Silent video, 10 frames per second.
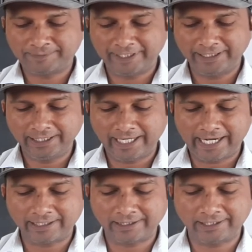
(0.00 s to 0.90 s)
spinning
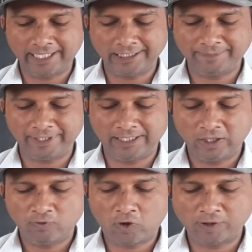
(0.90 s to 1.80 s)
at a great
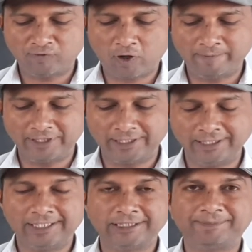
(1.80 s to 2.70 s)
speed was formed in
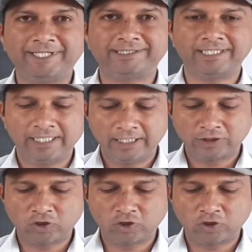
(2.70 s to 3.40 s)
the space.